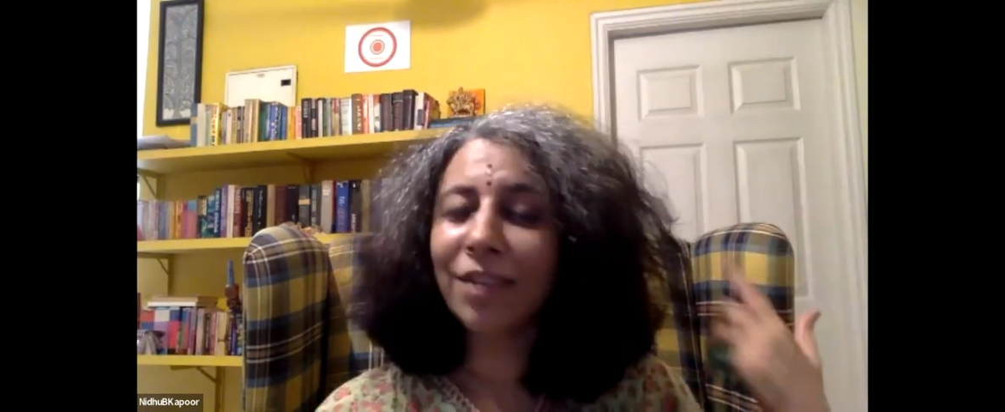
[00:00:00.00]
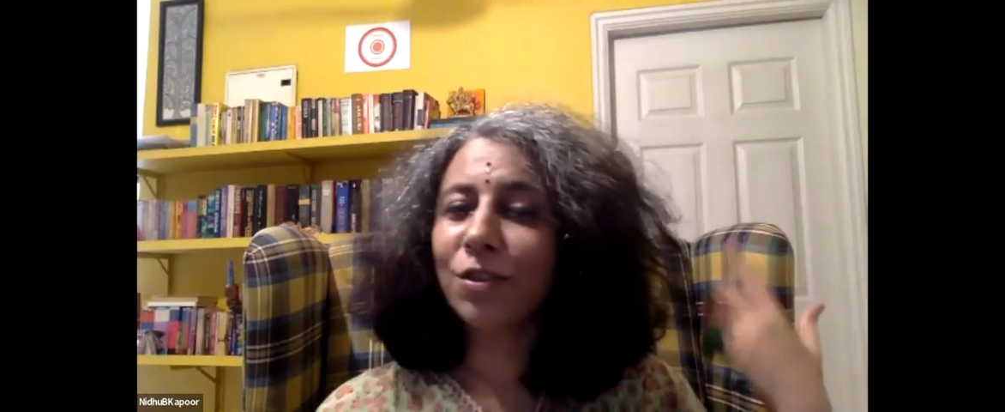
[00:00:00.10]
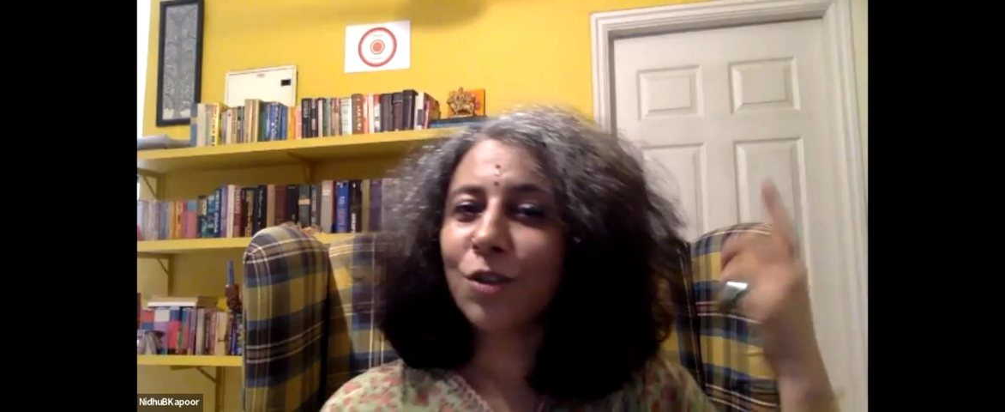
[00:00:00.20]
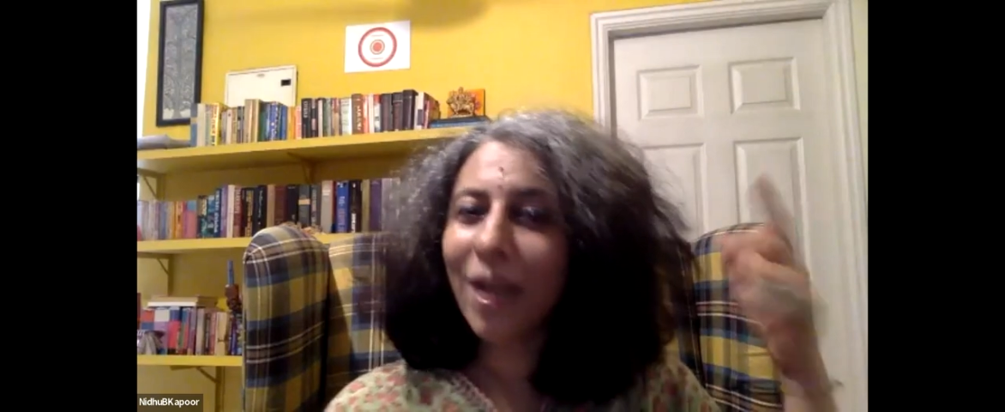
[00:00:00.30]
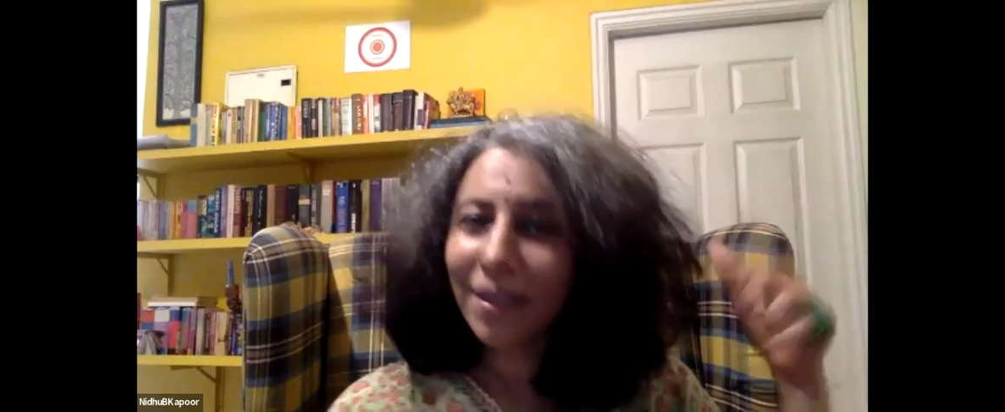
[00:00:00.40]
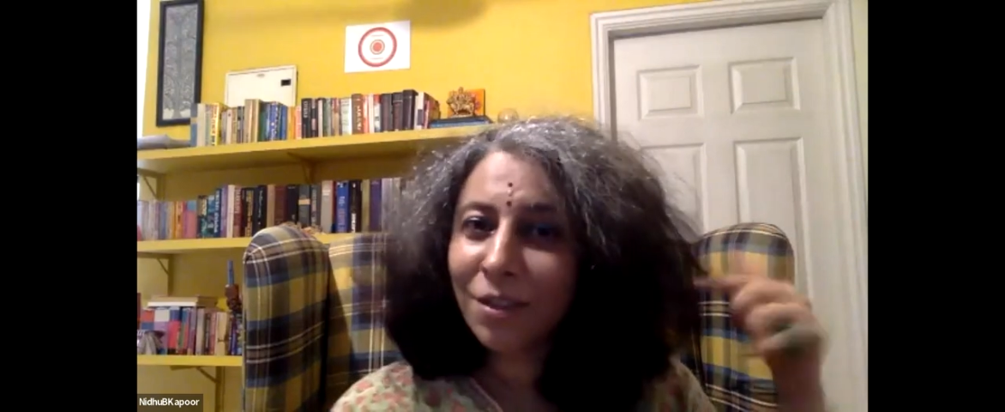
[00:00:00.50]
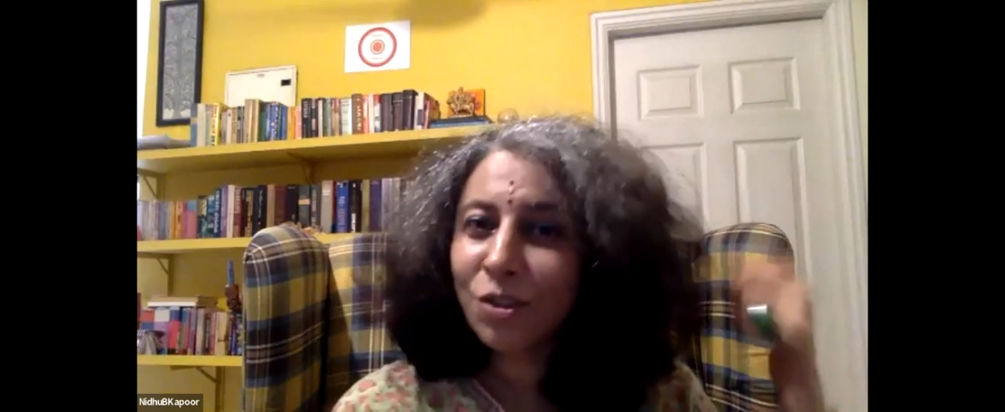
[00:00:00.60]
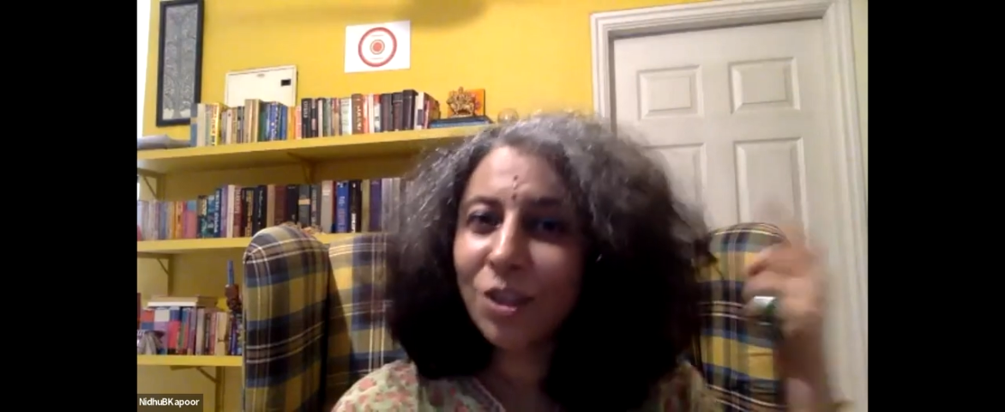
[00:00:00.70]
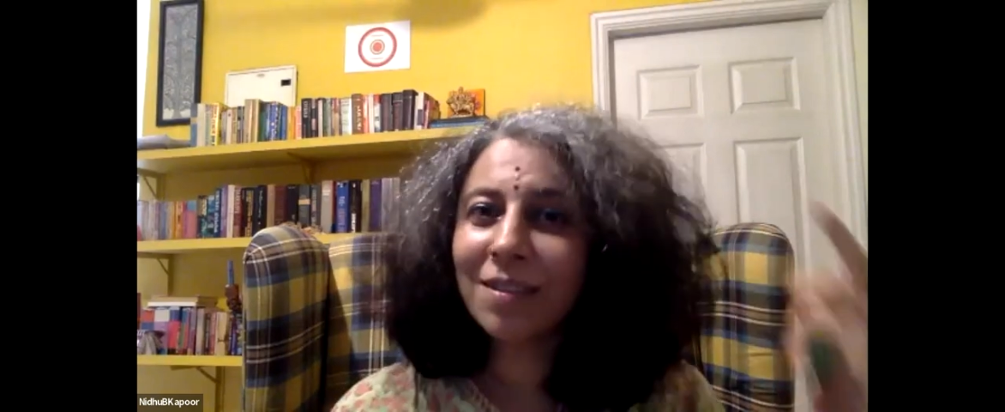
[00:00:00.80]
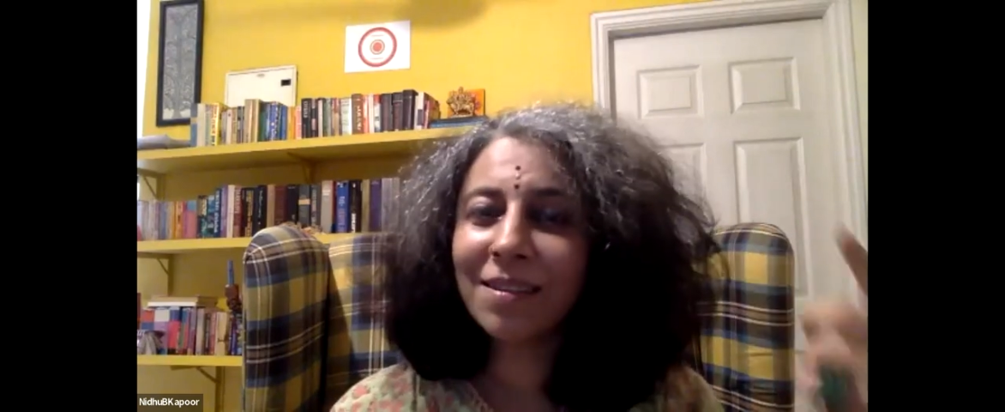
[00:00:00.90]

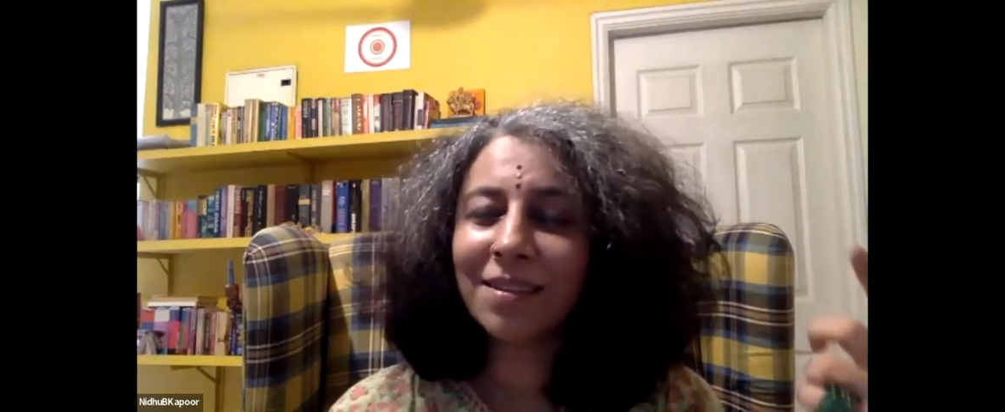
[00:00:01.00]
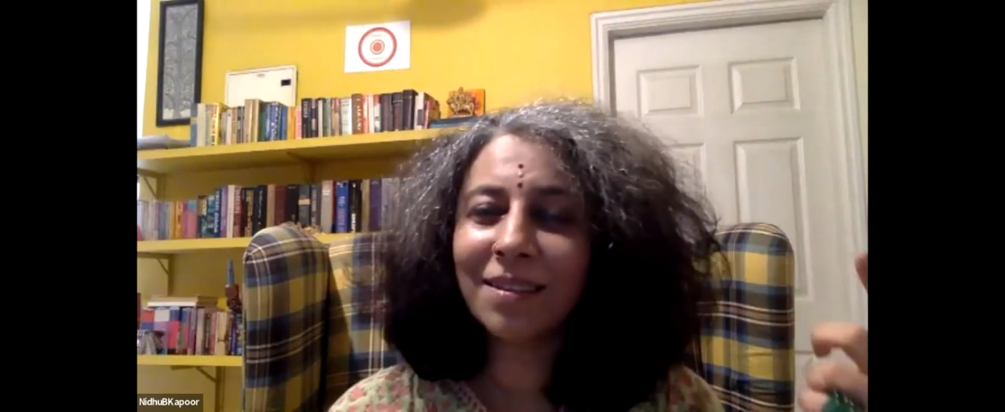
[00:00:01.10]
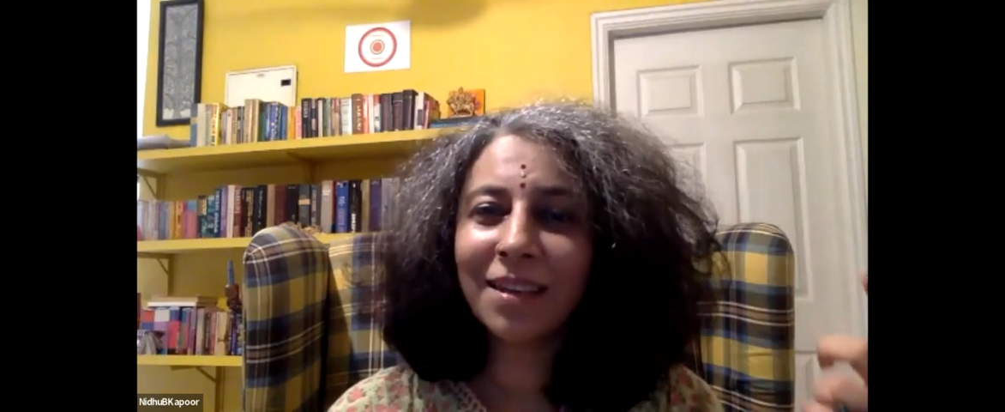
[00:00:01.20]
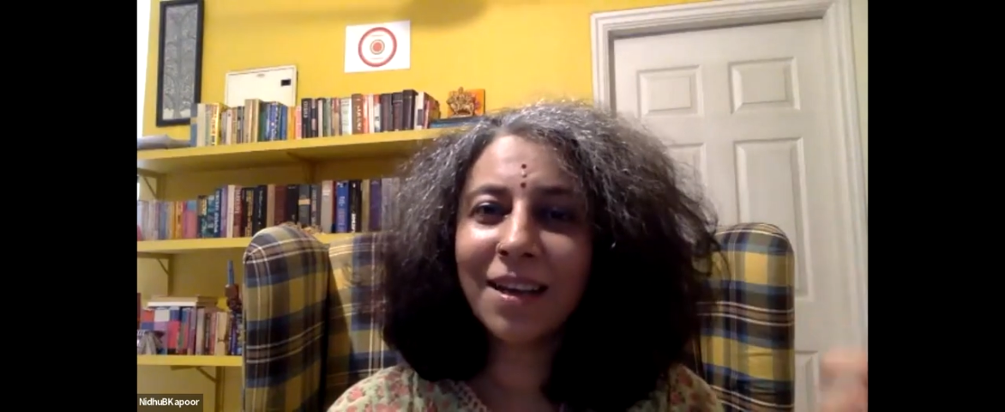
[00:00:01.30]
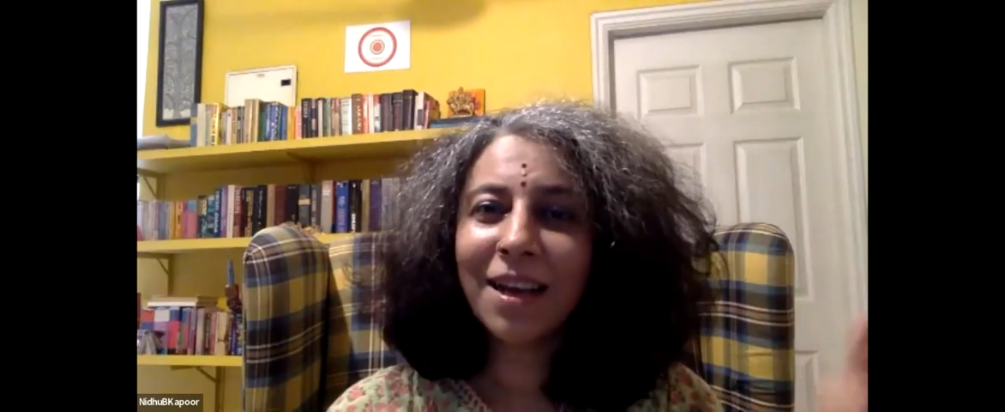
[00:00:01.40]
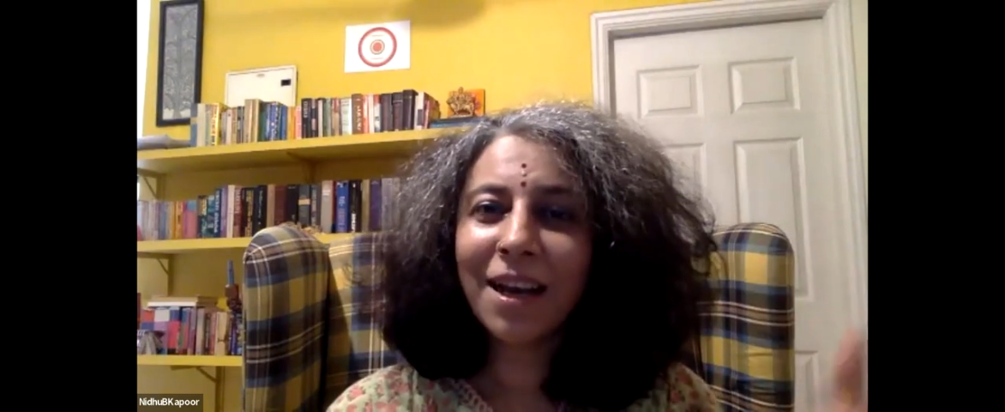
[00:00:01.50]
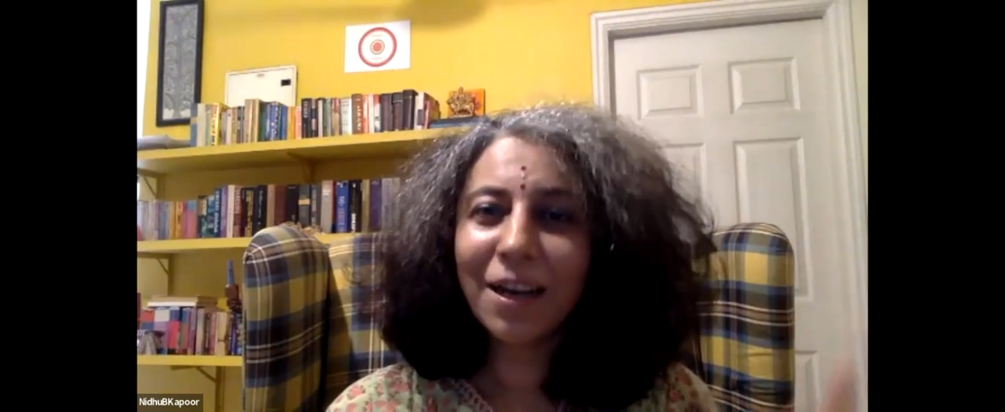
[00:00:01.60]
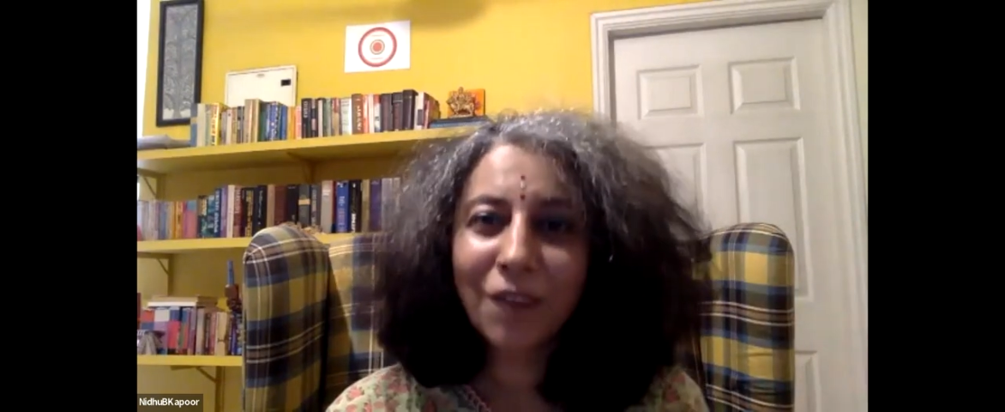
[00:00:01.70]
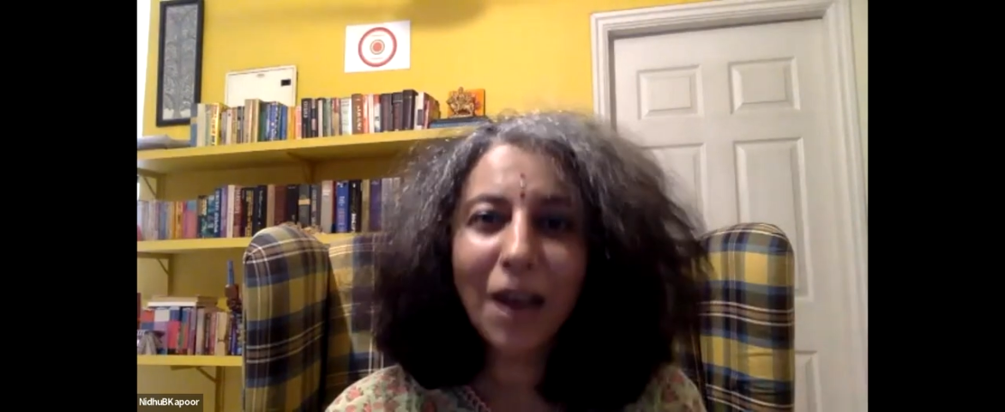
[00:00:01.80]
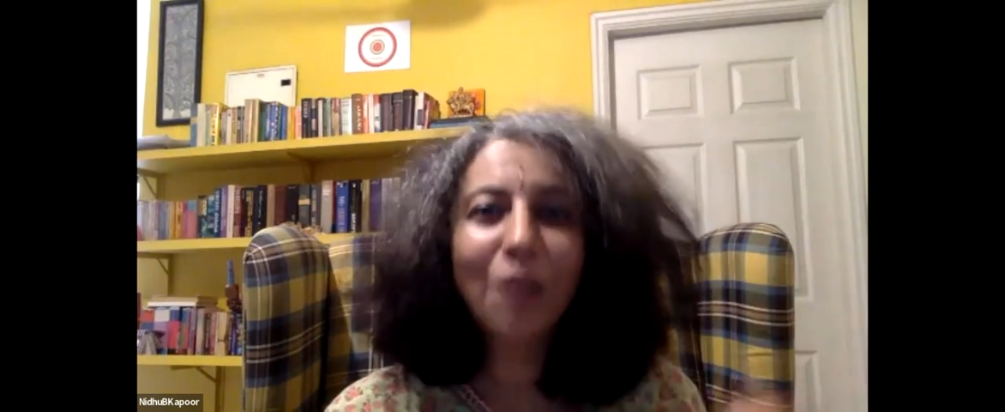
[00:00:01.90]
strategies
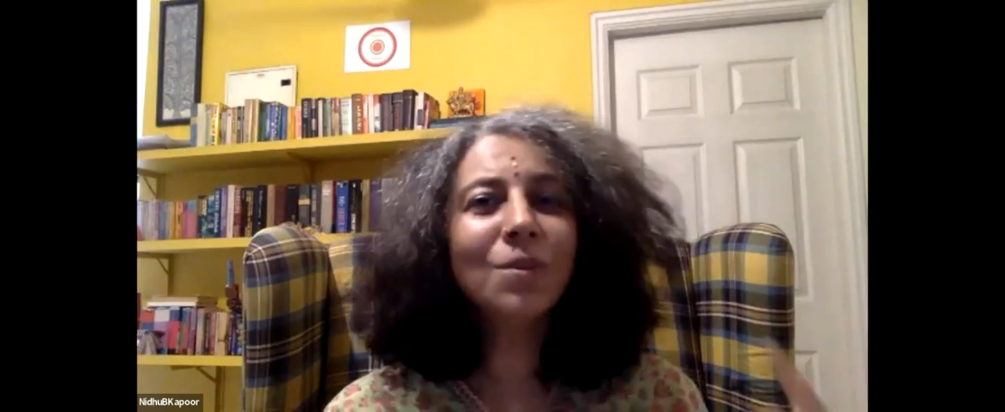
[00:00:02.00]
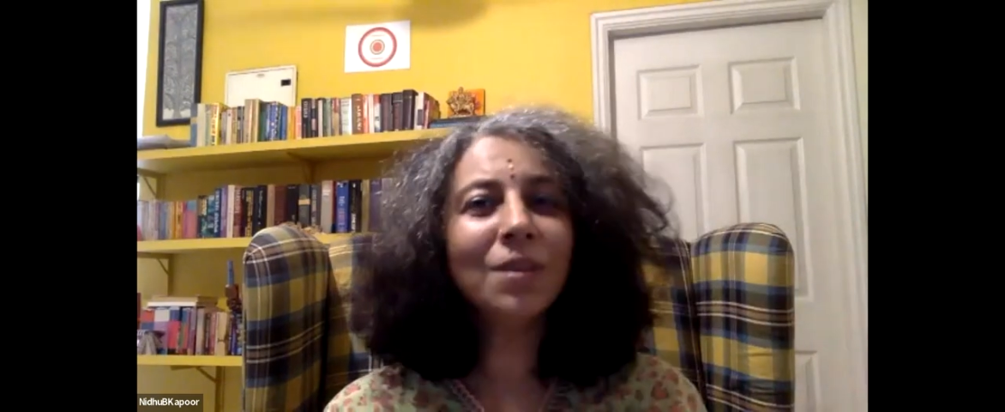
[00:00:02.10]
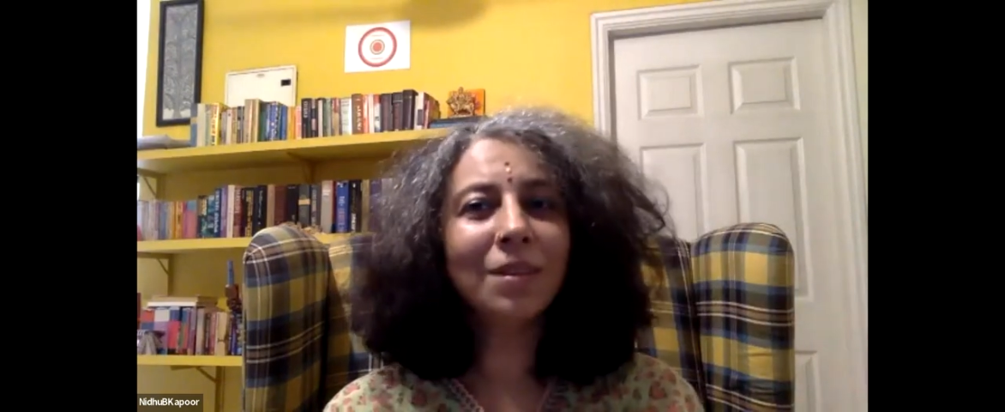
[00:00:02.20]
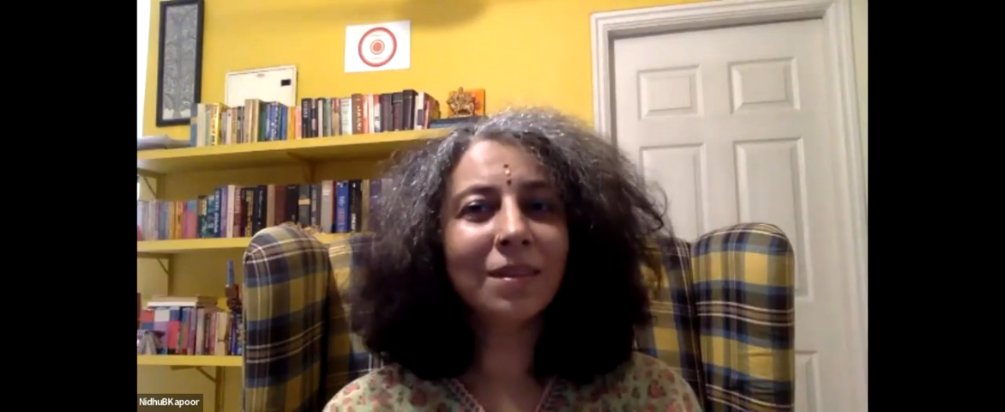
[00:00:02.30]
around